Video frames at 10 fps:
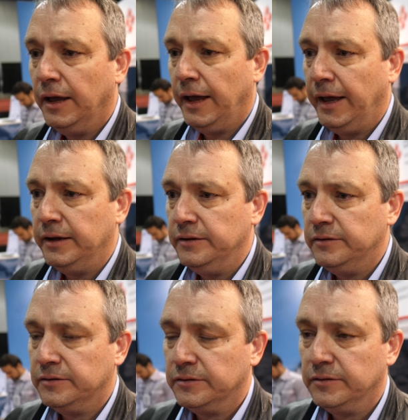and
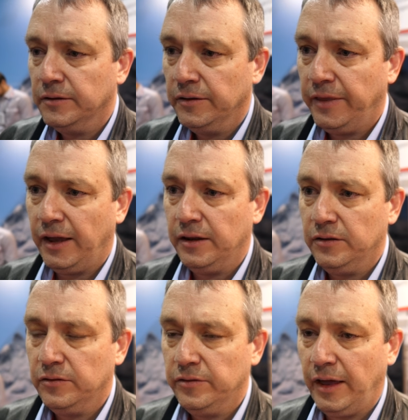
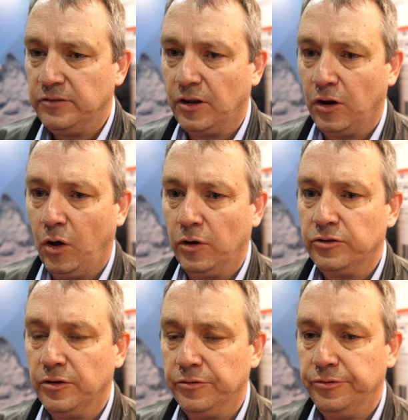that's a
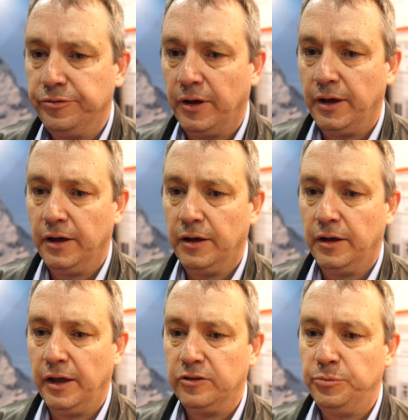lot of
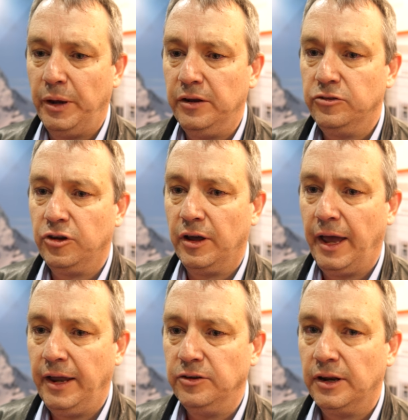expenditure
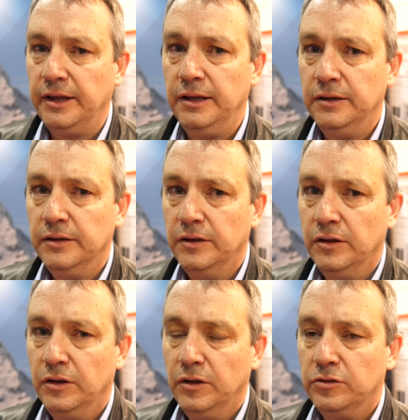annually.
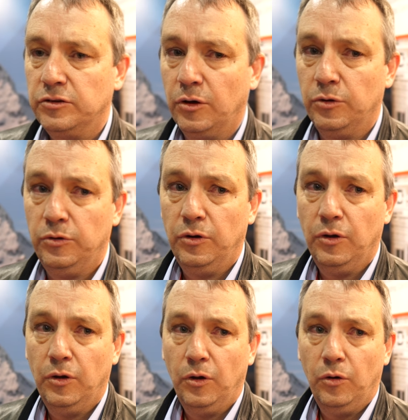So
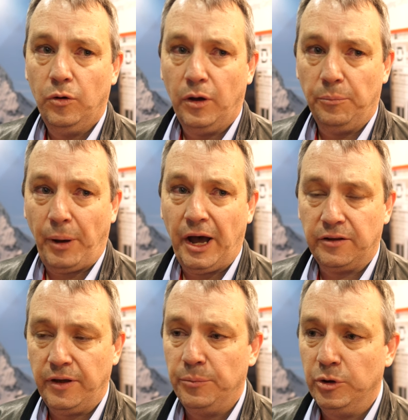part
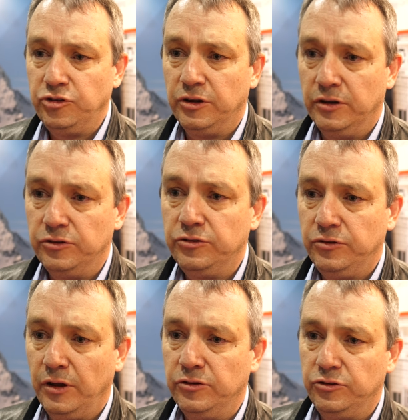of our mission is
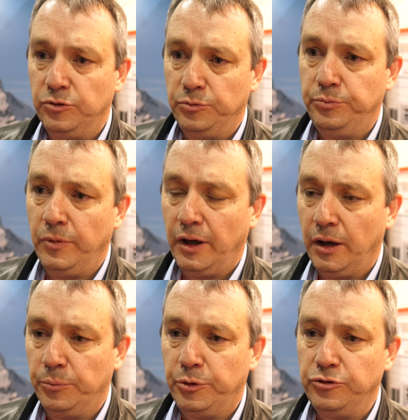
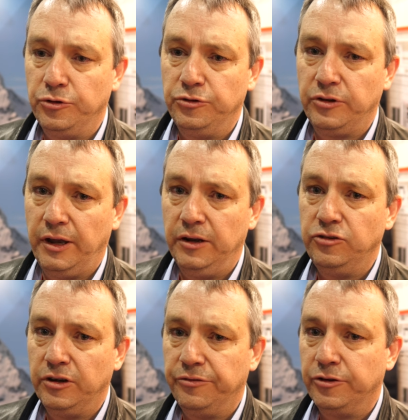to produce
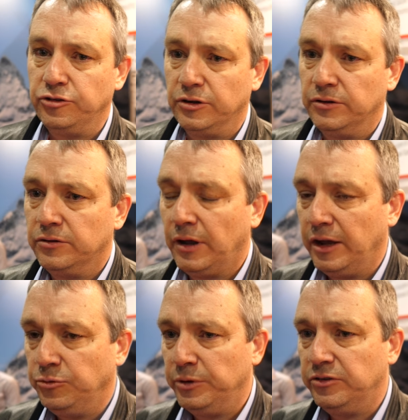energy efficient
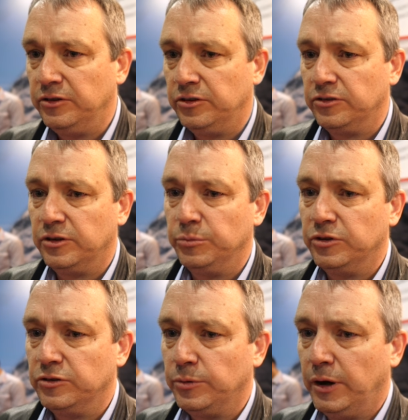HPC systems
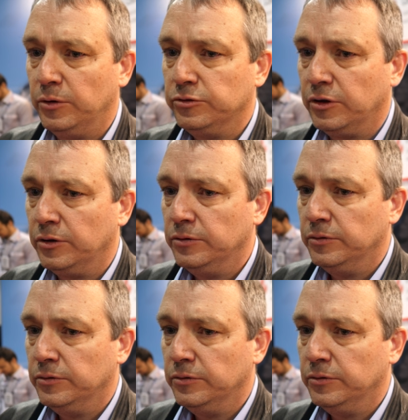as well. So,